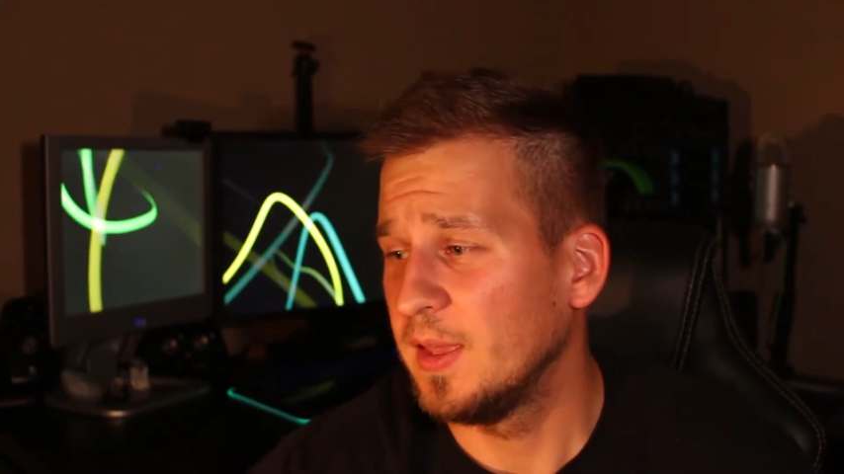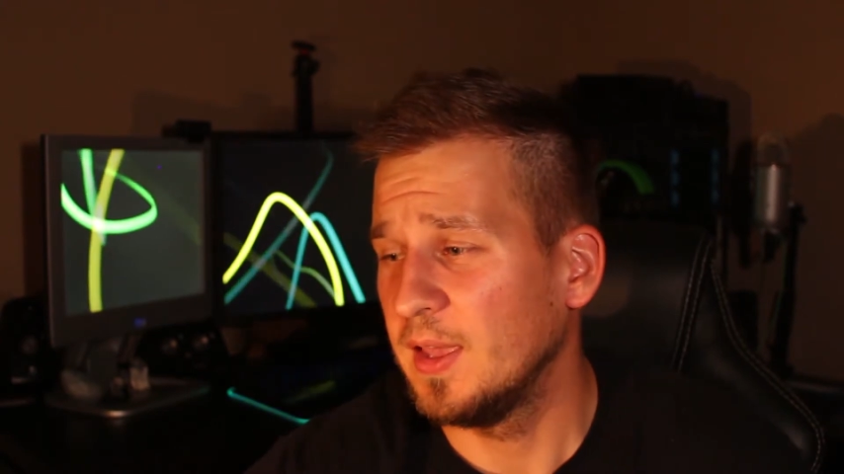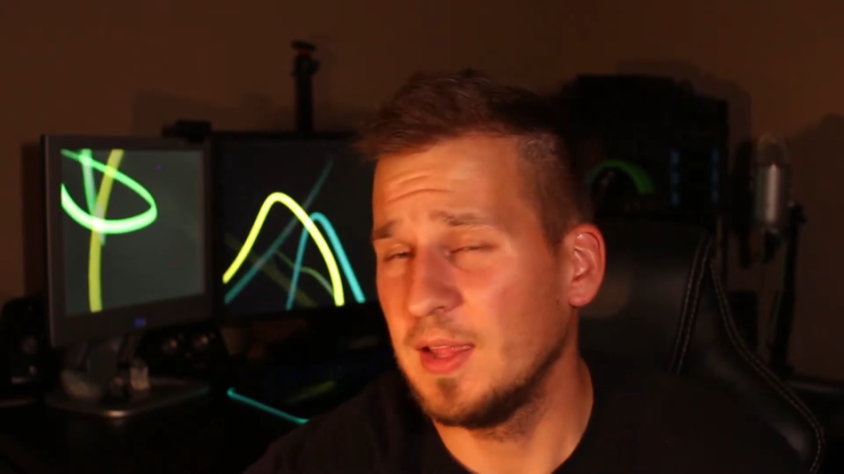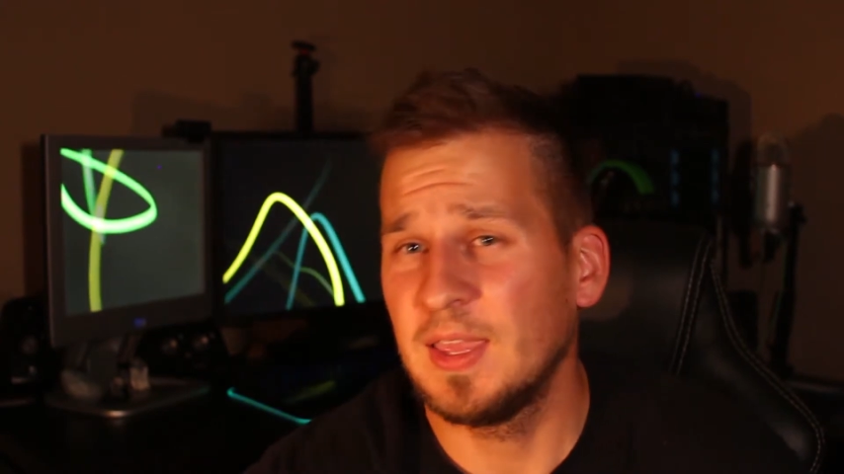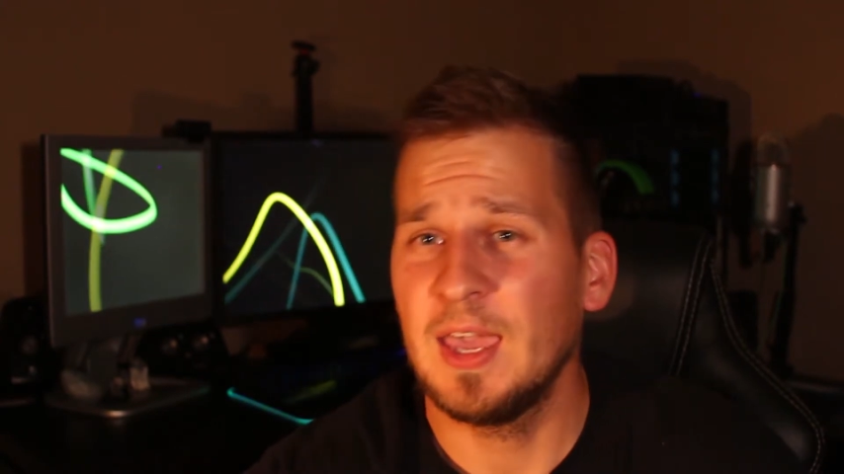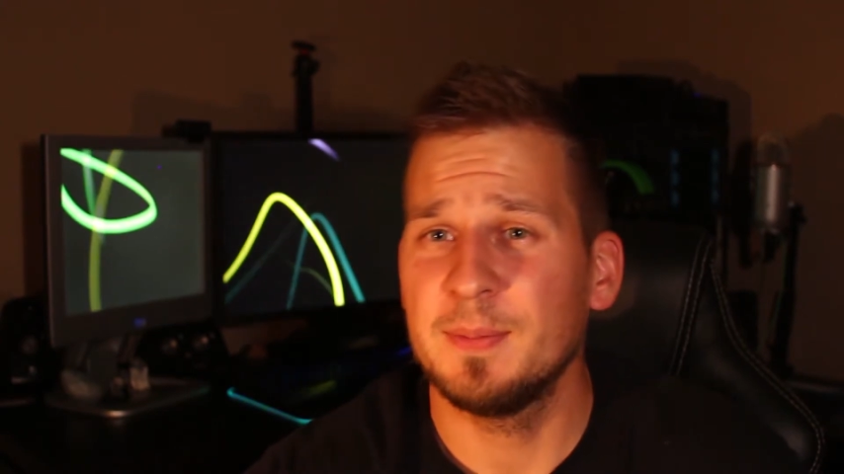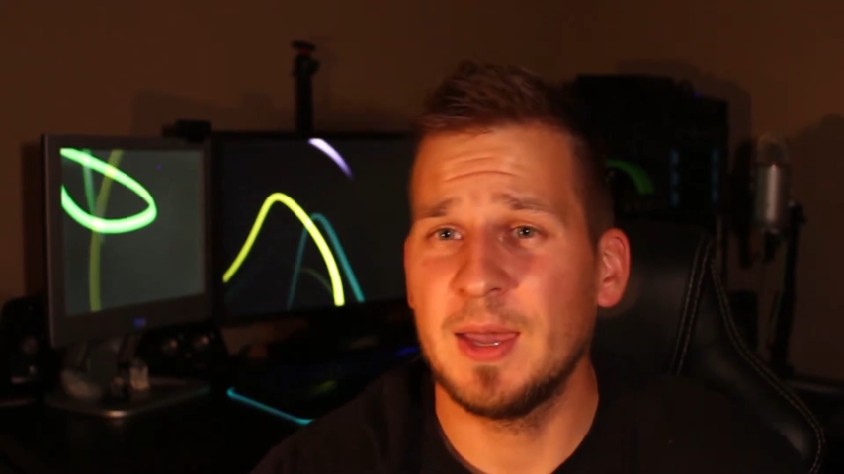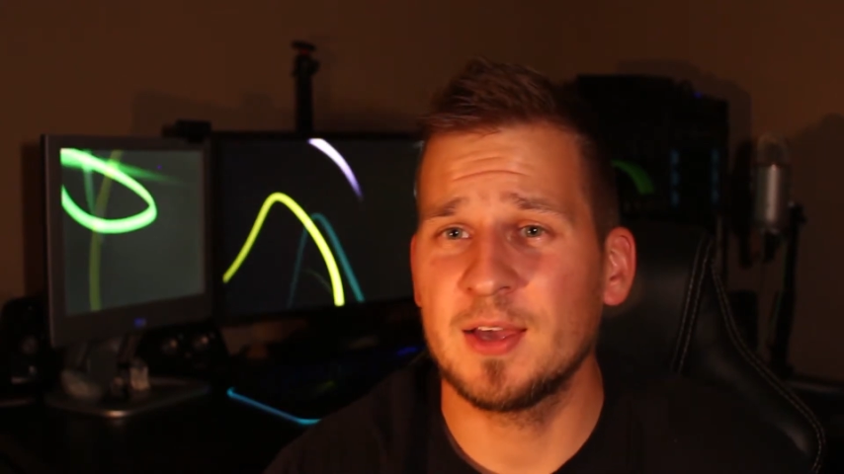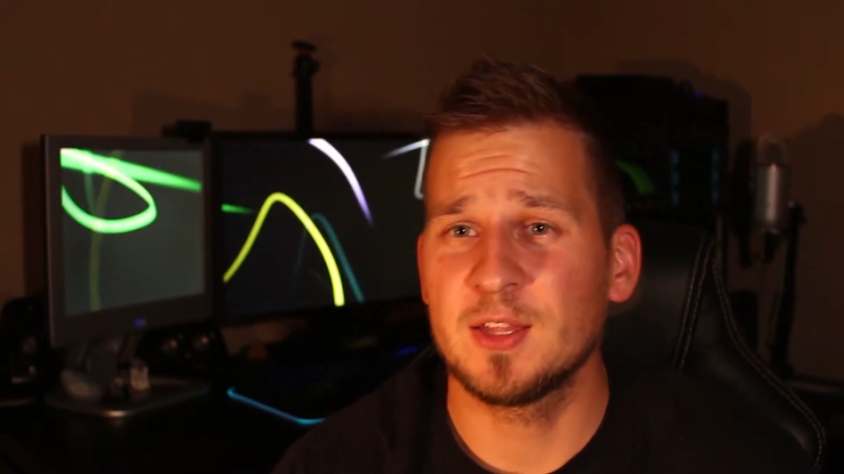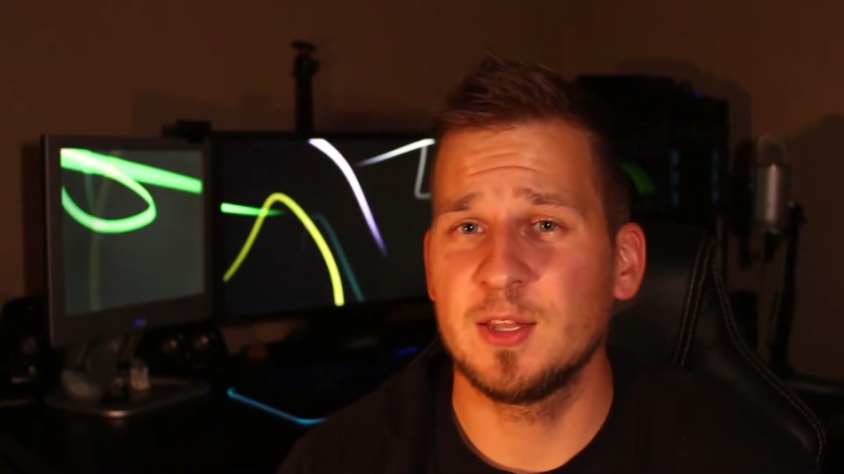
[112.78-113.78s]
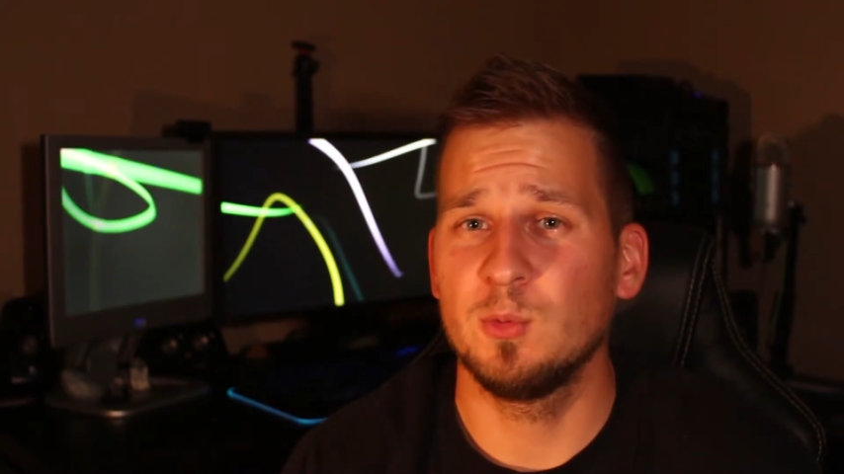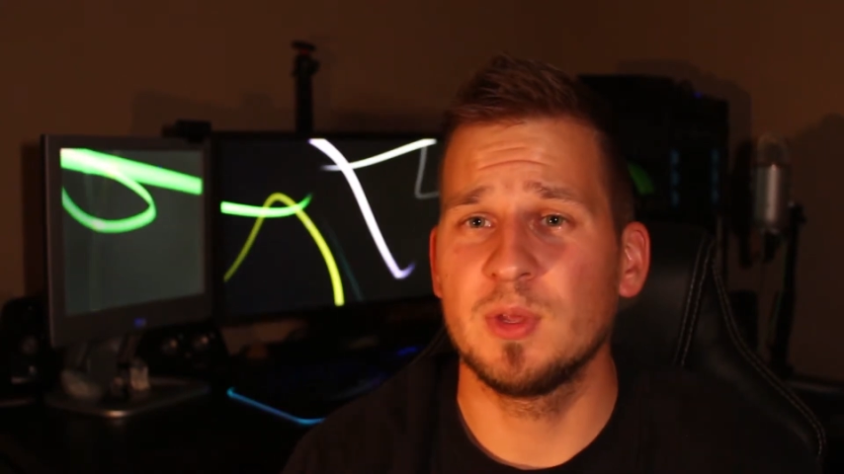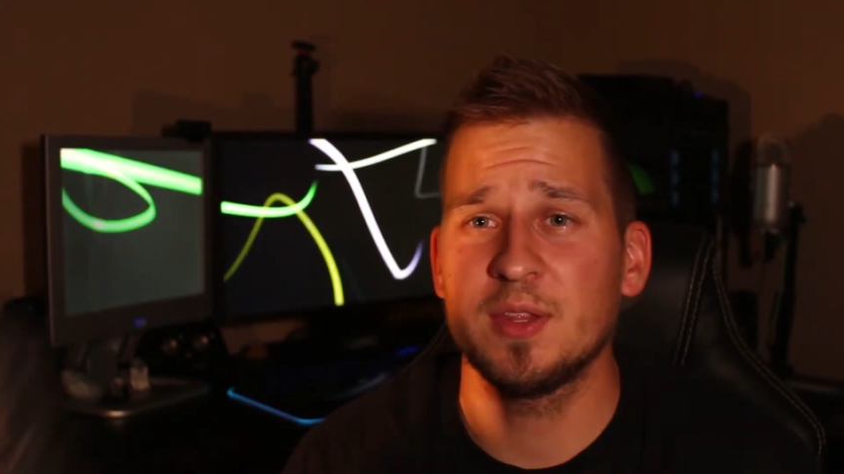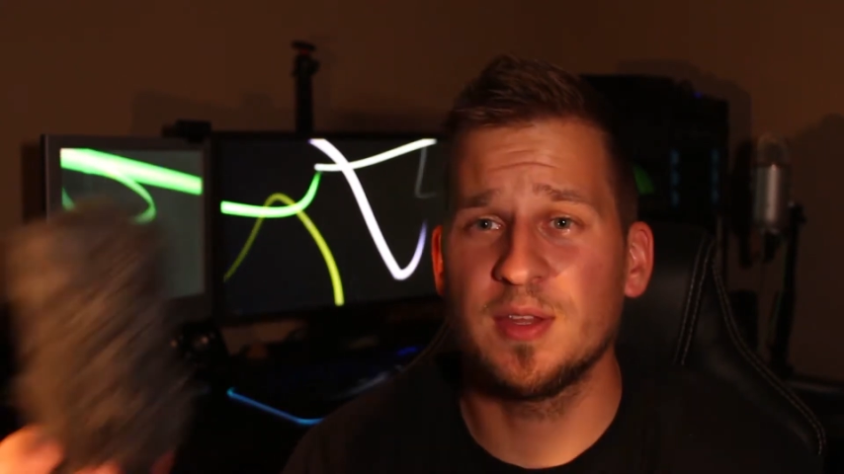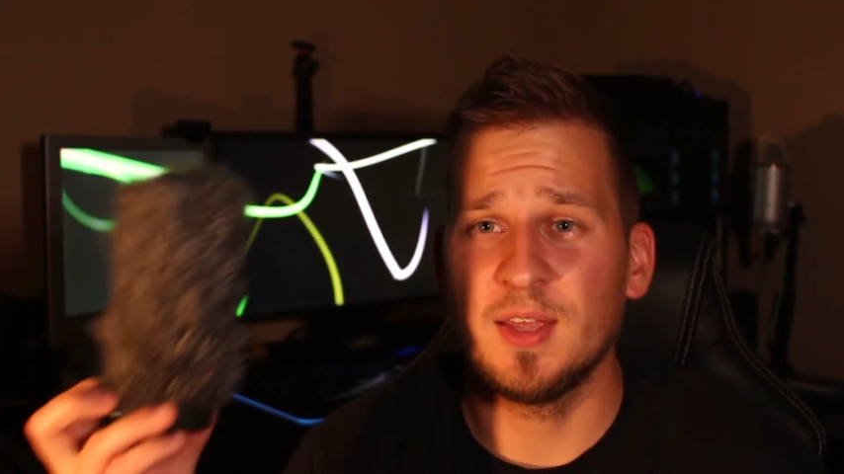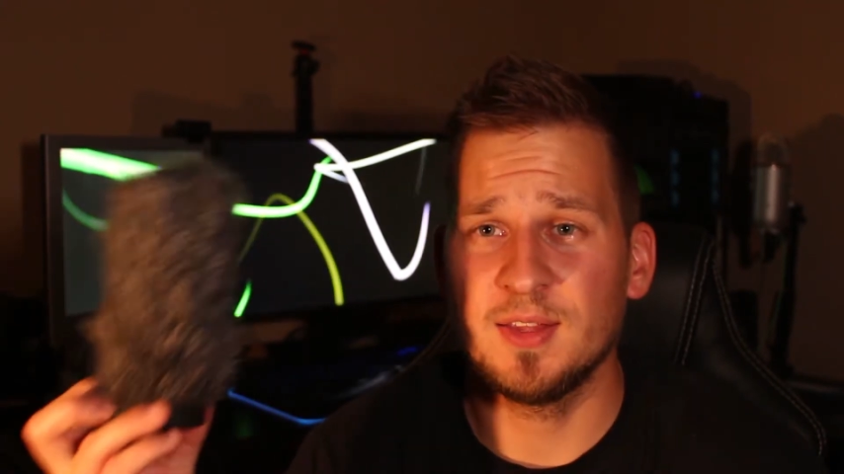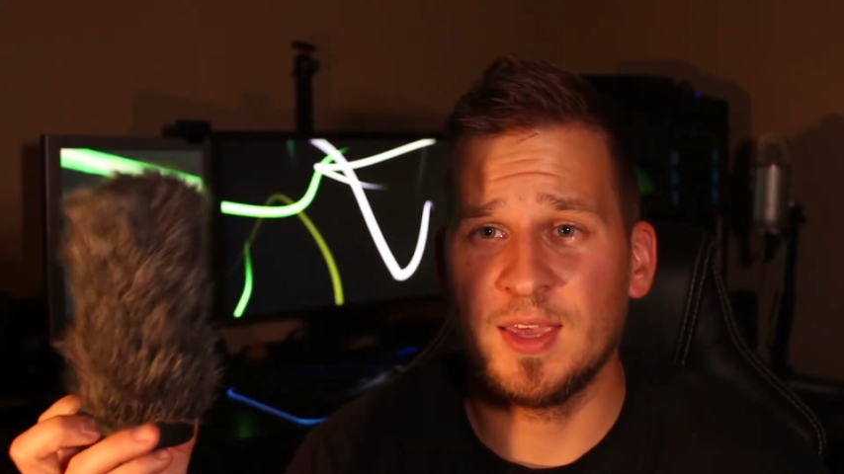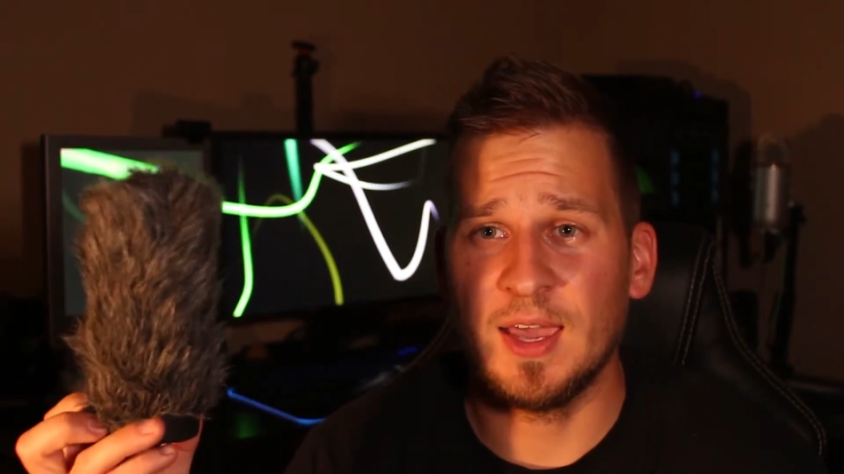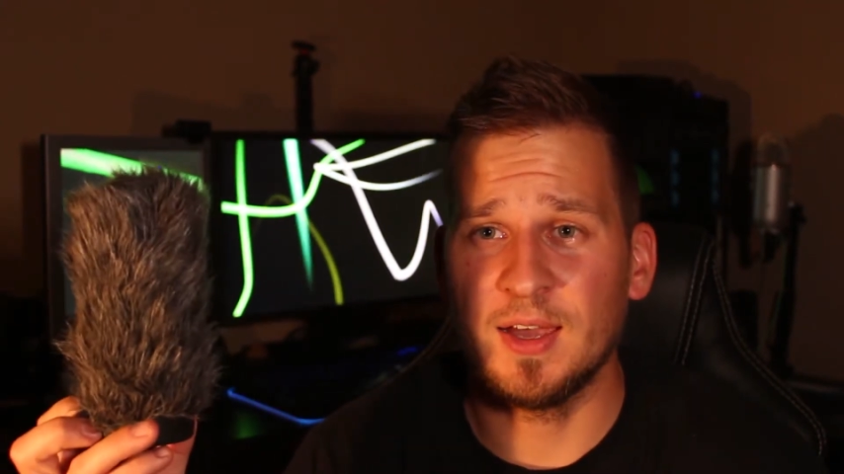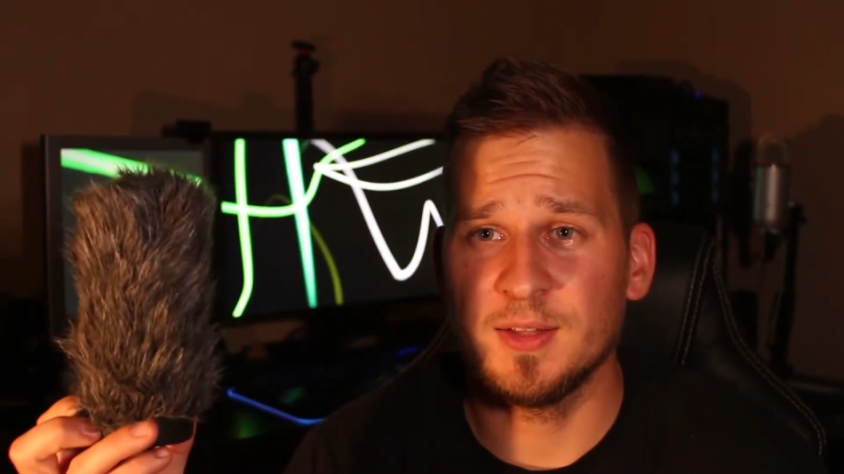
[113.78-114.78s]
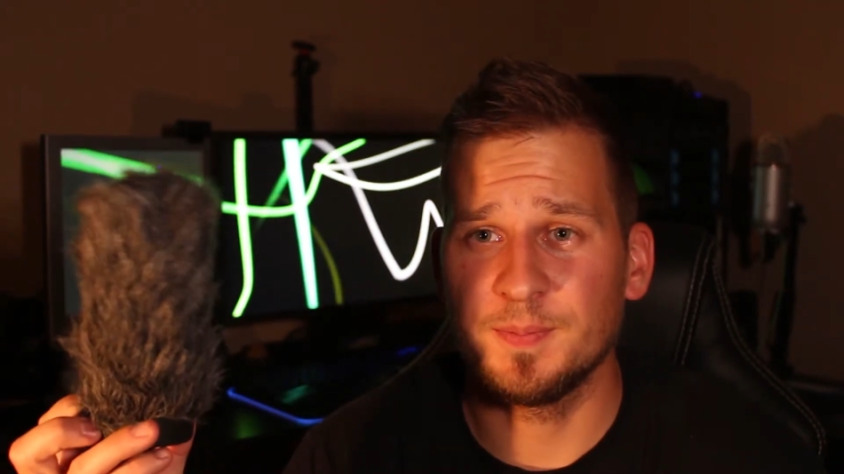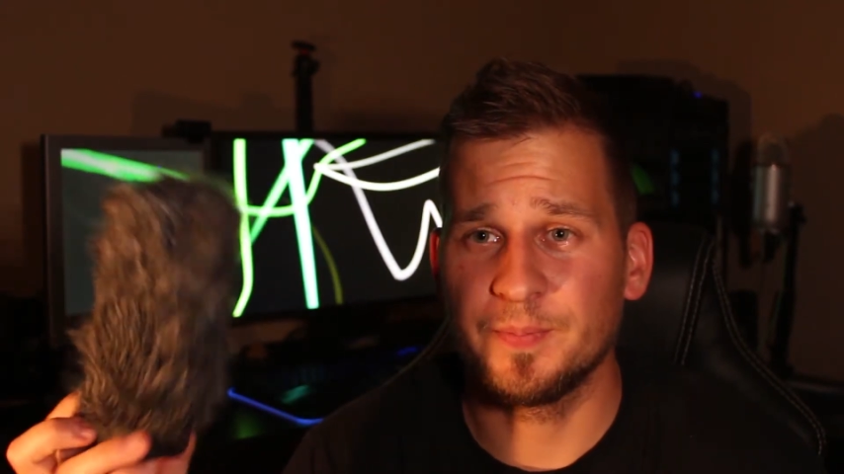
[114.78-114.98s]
It came actually with a dead cat